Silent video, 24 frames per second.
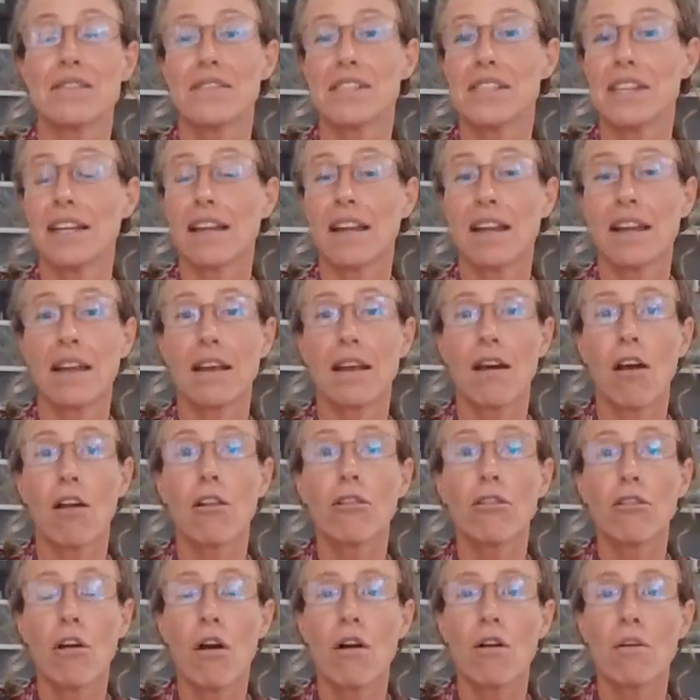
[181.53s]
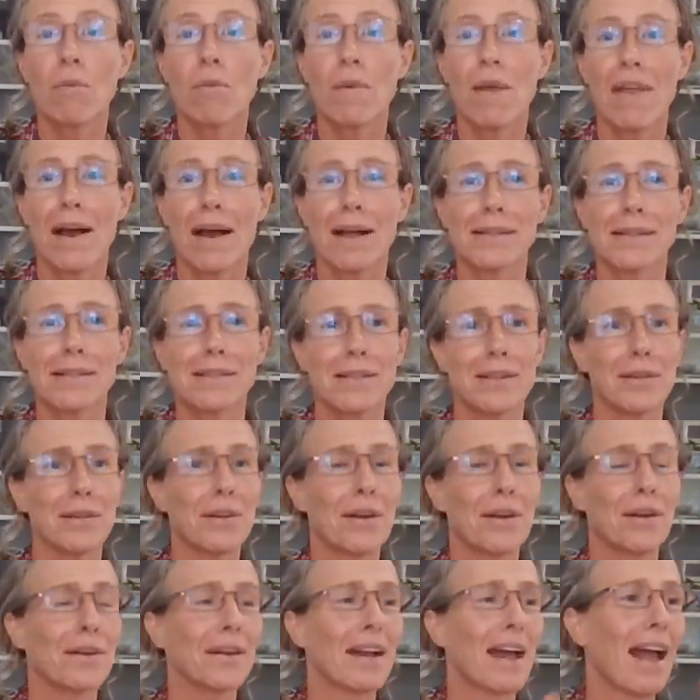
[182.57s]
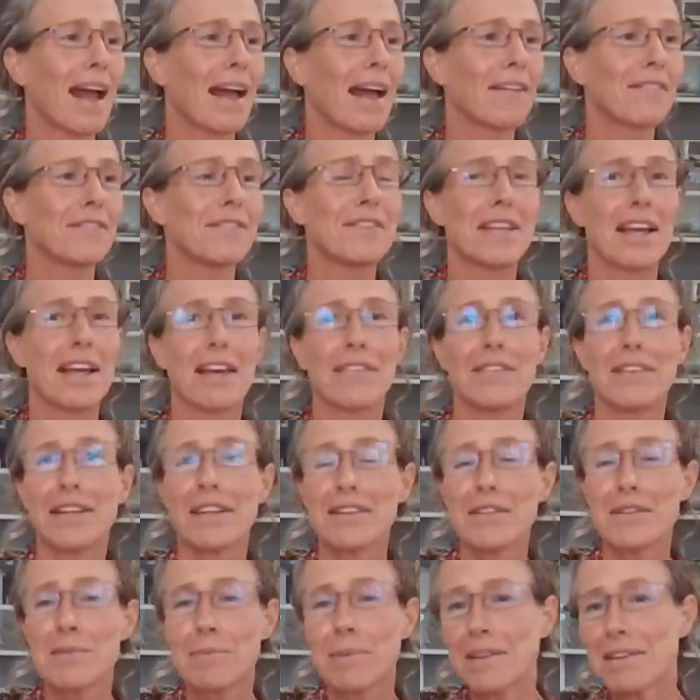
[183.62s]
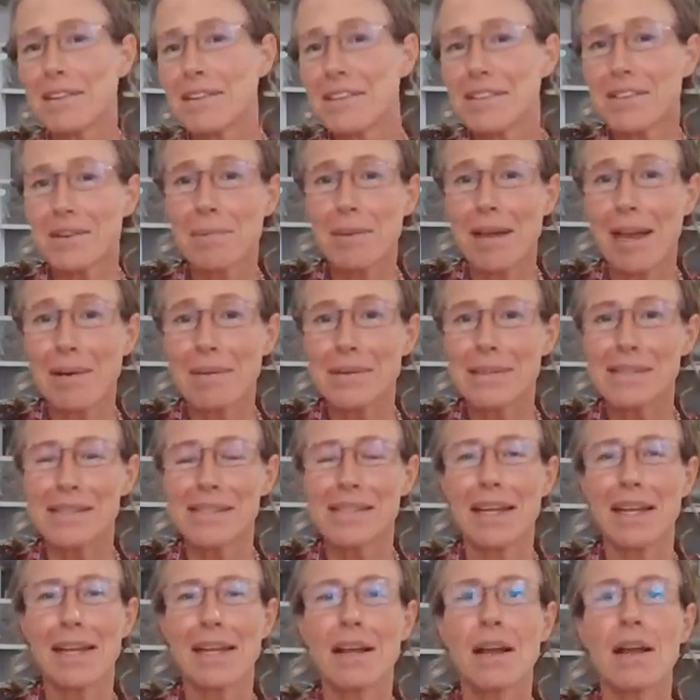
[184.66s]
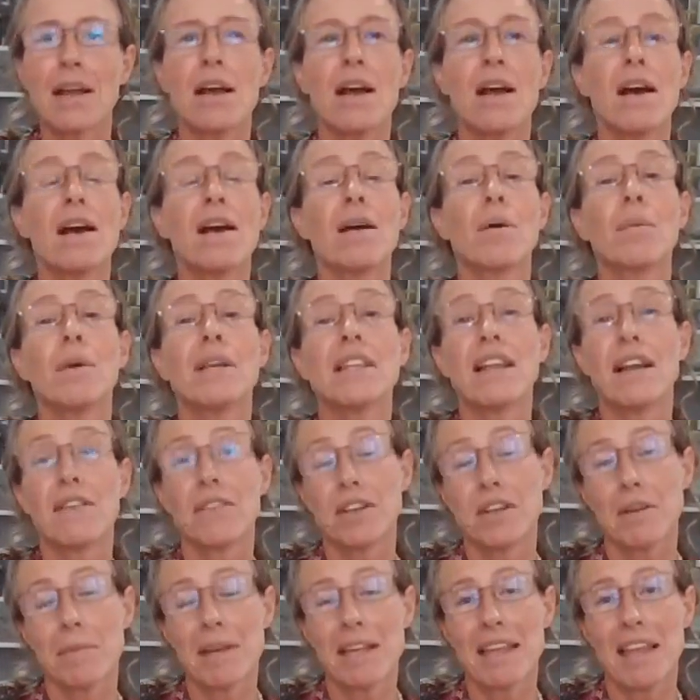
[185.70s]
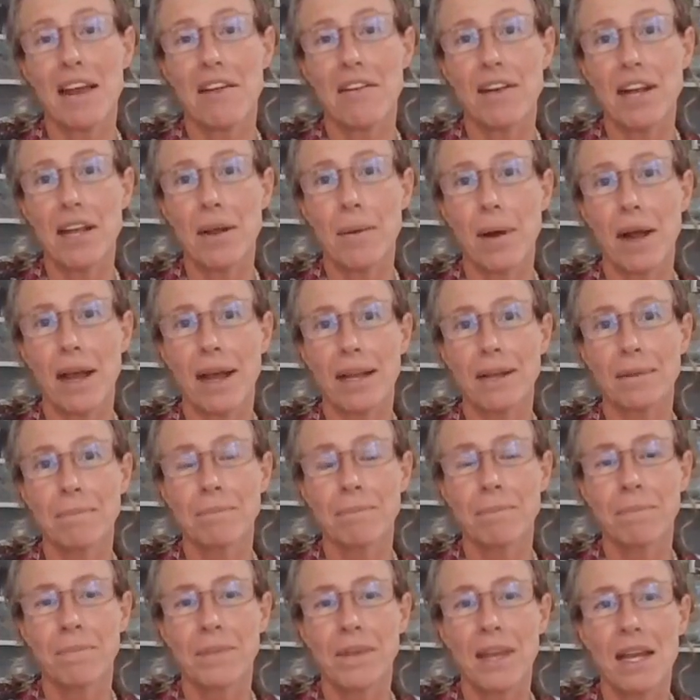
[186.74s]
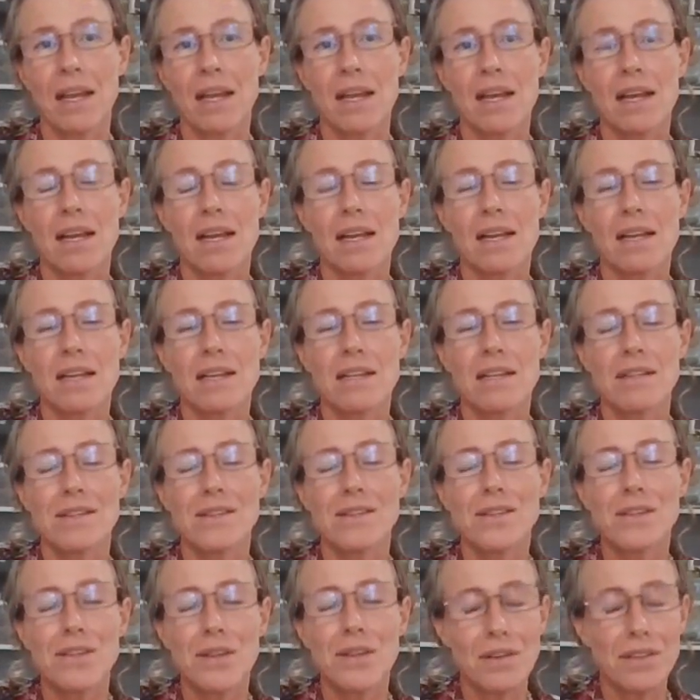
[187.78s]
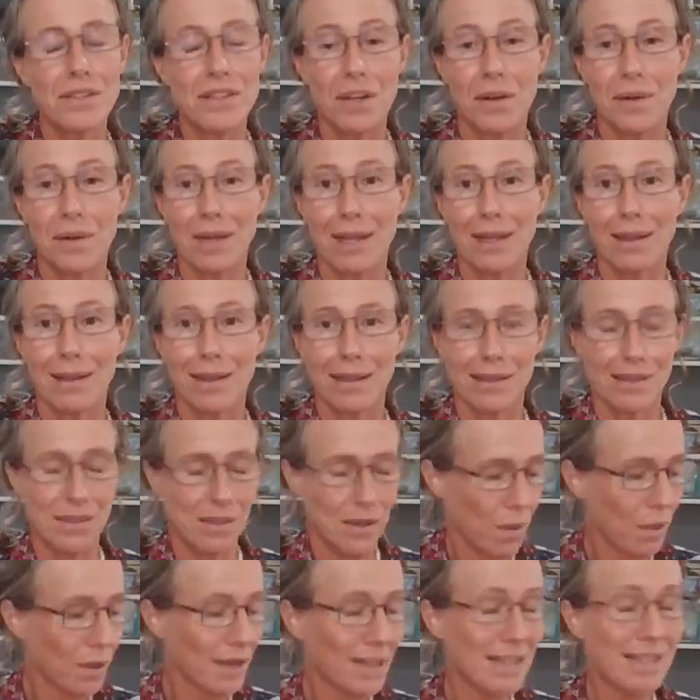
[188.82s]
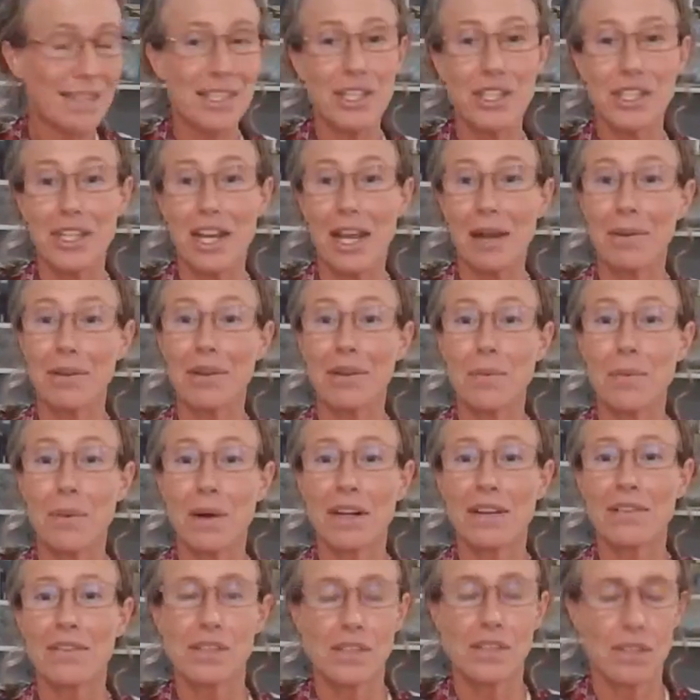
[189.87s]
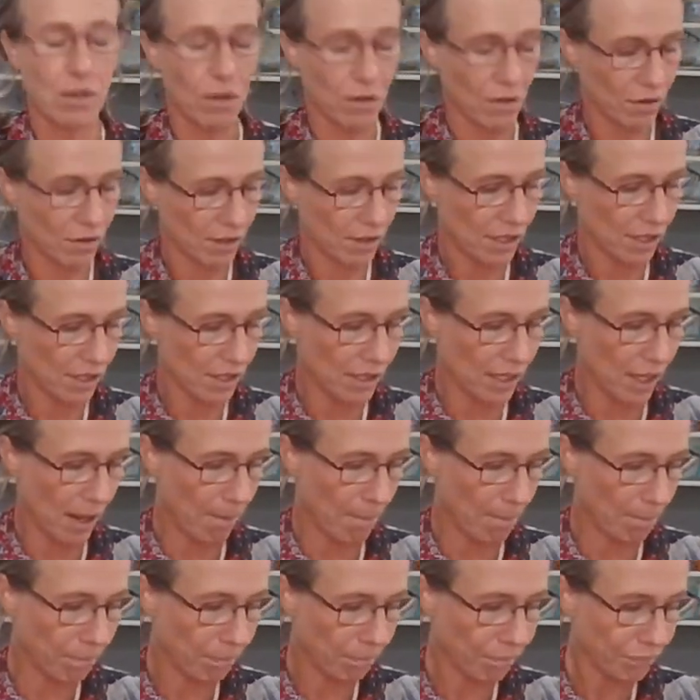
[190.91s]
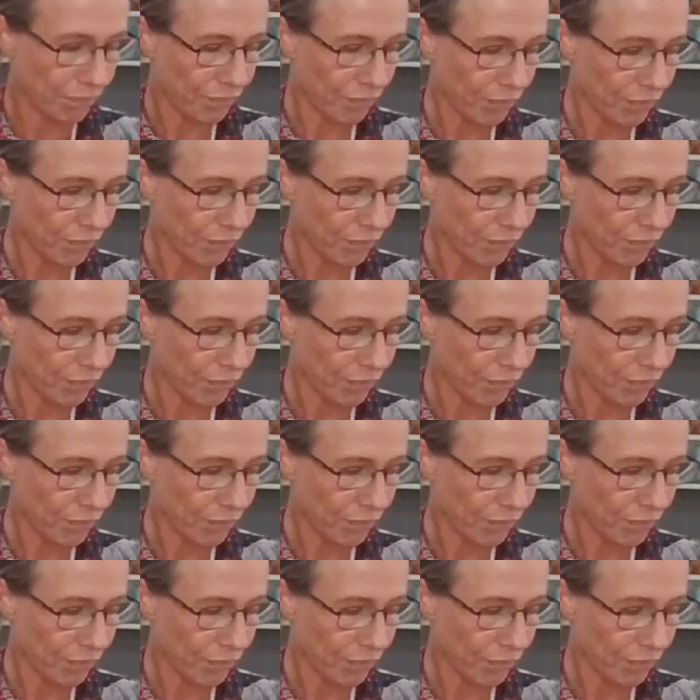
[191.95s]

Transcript: of singing along with us and you don't have to have any experience or be able to sing. We love you to be there anyway so so healing. So I wanted to share with you one of the songs that's um,